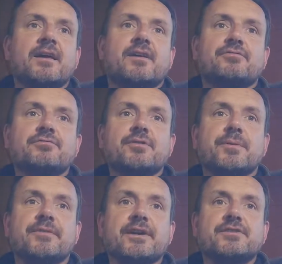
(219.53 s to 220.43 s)
Through the
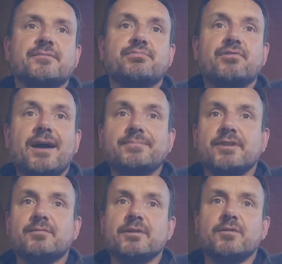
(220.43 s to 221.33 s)
perfection of
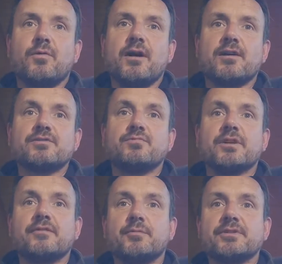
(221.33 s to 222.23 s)
prapti, one acquires
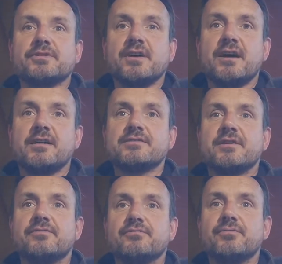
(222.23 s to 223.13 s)
whatever one desires,
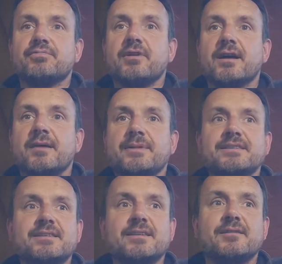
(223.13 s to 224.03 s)
and through
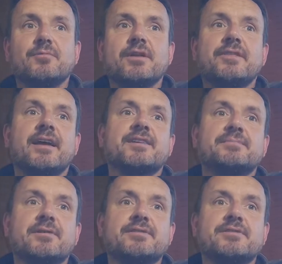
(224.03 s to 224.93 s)
prakama one
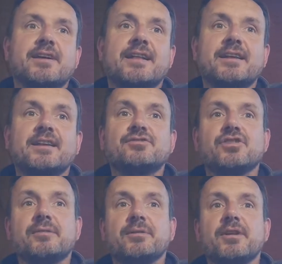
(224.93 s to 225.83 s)
experiences any
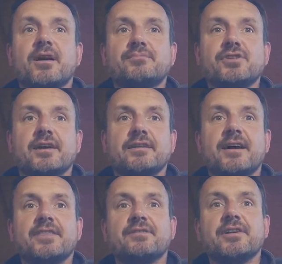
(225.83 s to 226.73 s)
enjoyable object,
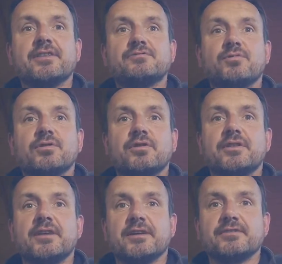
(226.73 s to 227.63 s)
either in this world or the
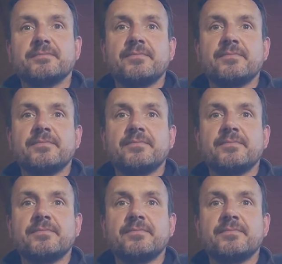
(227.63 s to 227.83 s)
next.